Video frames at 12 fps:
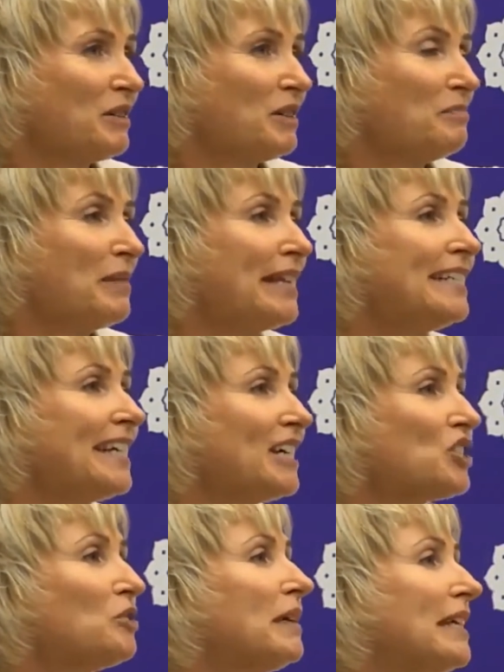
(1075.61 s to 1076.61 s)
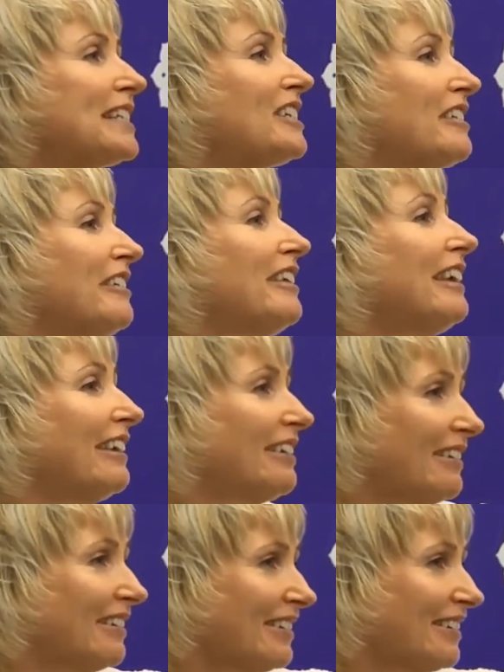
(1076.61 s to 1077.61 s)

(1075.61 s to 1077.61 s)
And meditation means to think.